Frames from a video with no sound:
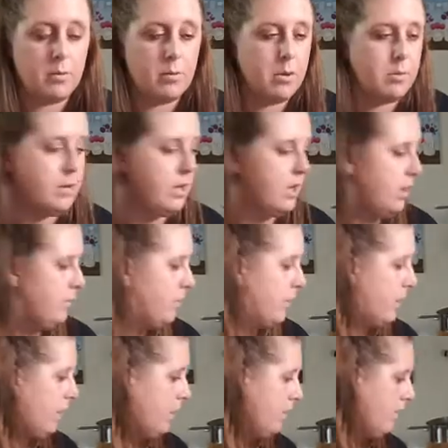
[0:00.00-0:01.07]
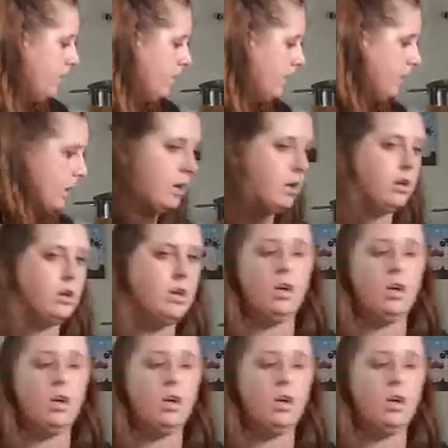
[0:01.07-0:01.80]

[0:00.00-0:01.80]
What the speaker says: Put my lip liner right there.